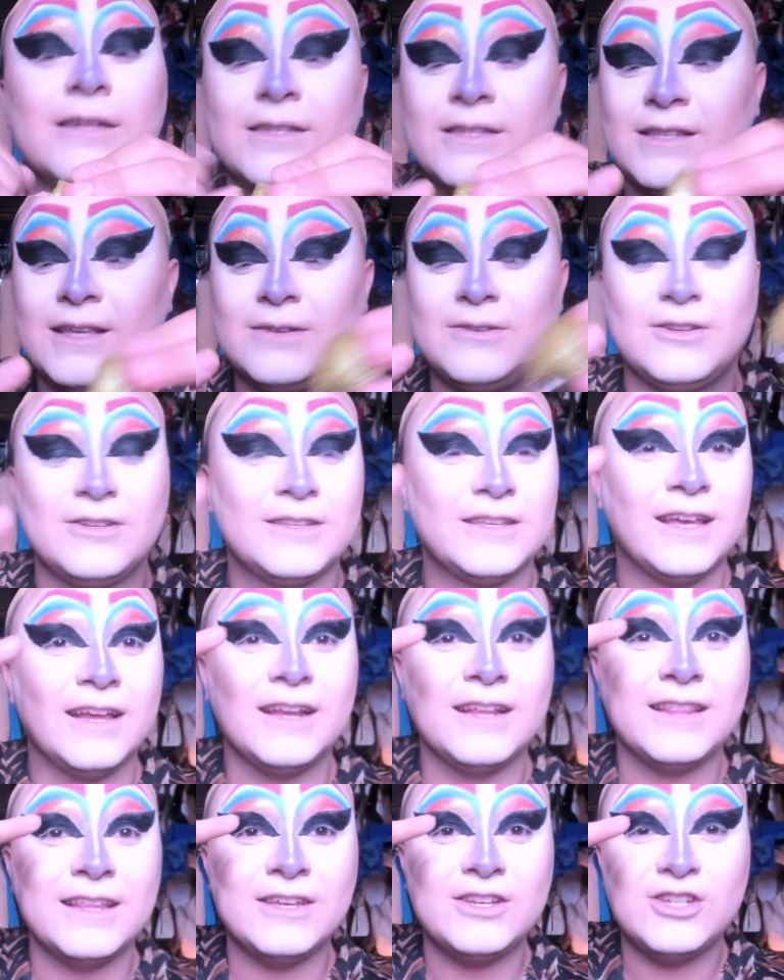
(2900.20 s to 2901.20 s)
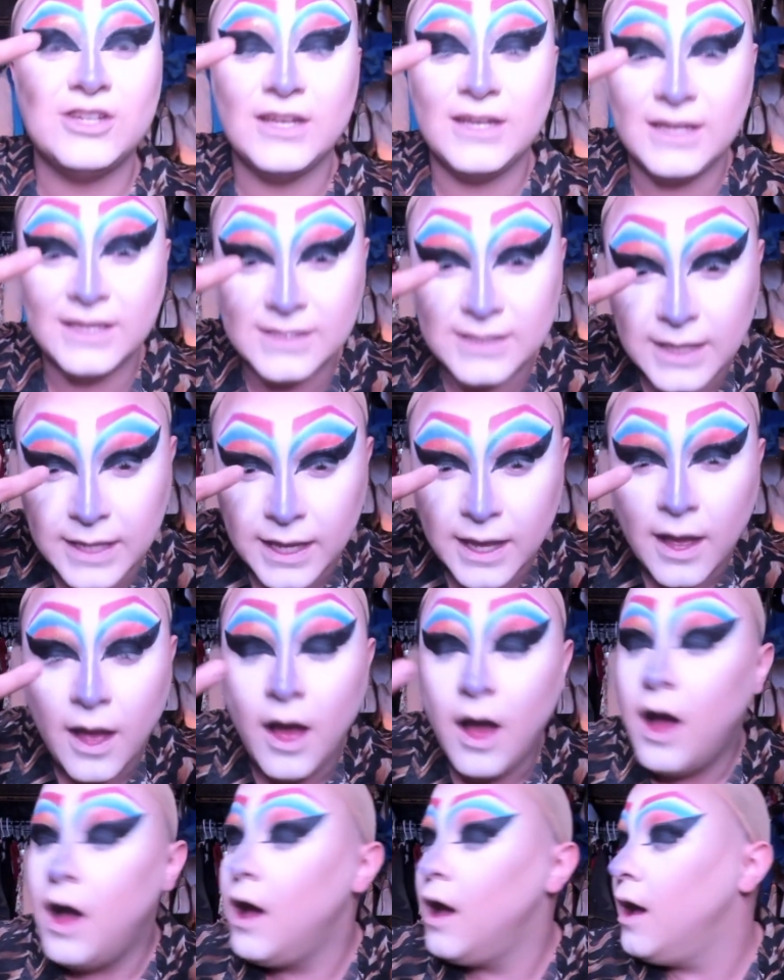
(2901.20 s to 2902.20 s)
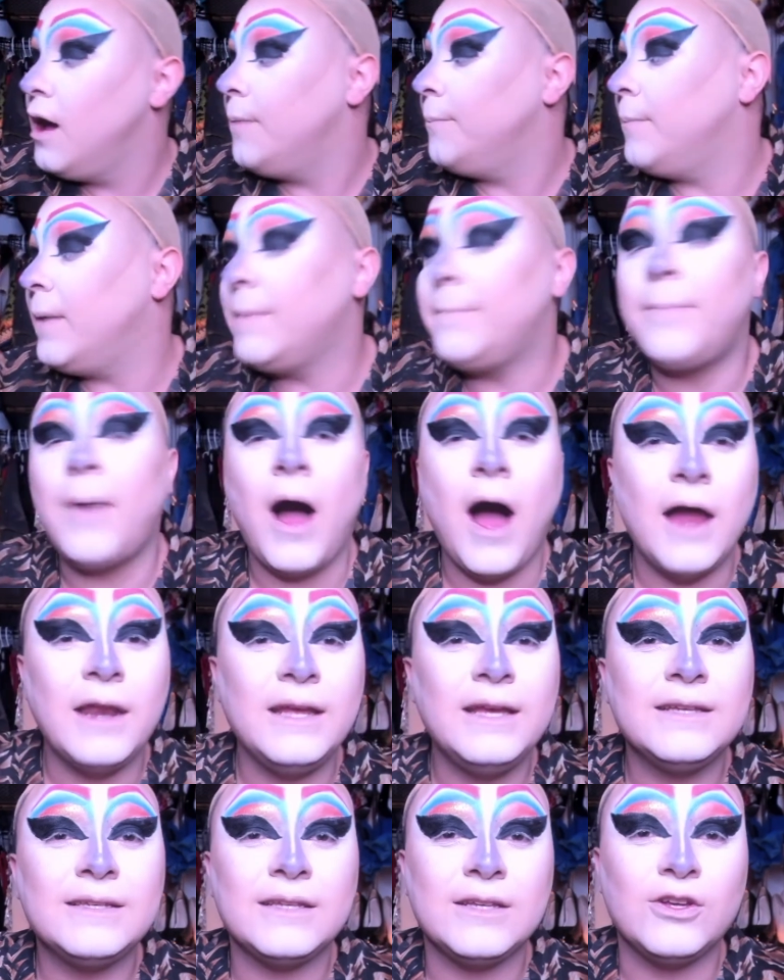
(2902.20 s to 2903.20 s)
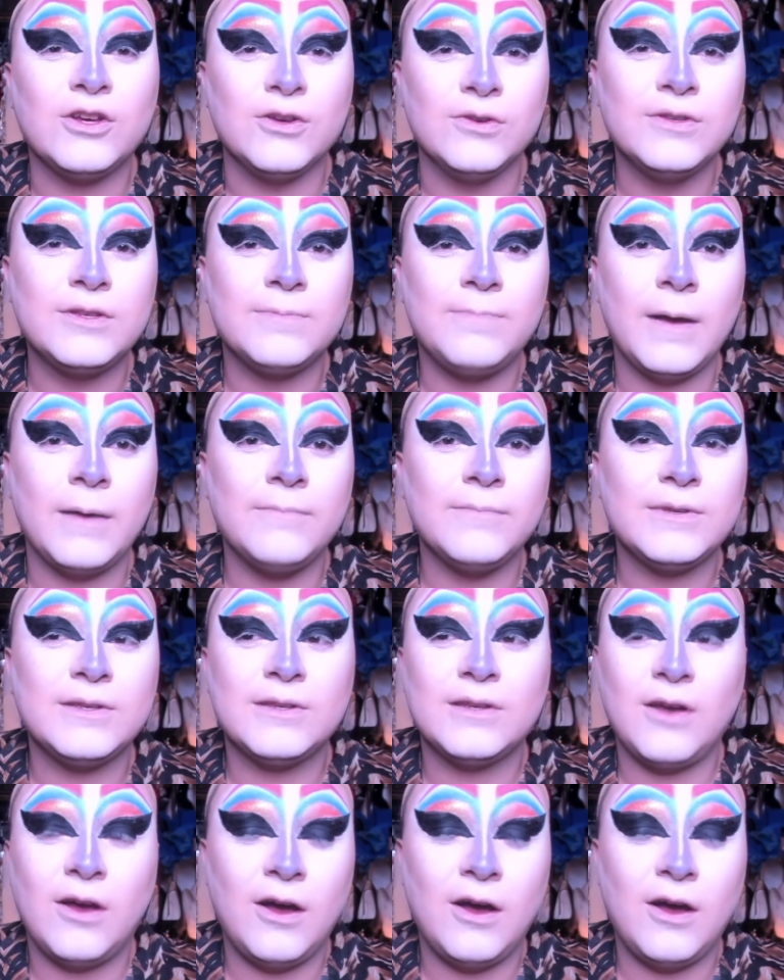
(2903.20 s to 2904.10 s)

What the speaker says: I'm just kidding. This shit is like, my body is in goosebumps